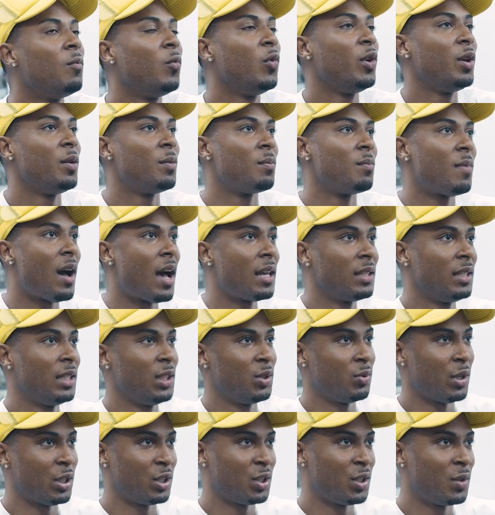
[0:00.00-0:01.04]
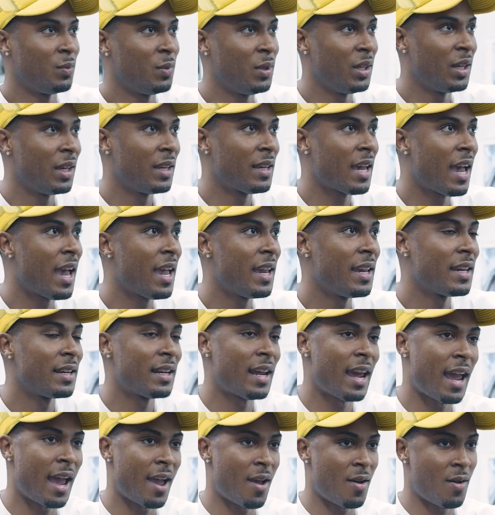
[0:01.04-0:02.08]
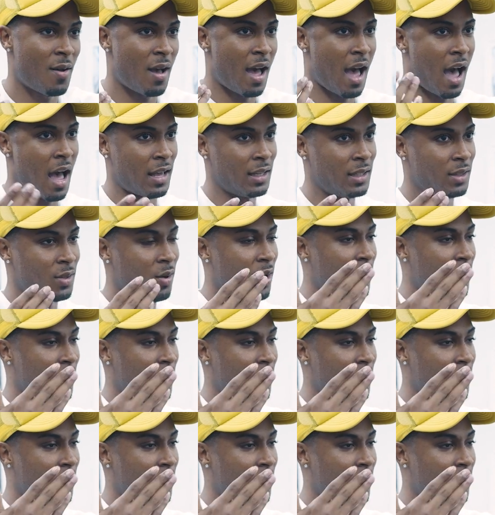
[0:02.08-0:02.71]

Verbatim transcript: with my situation of being gay and how I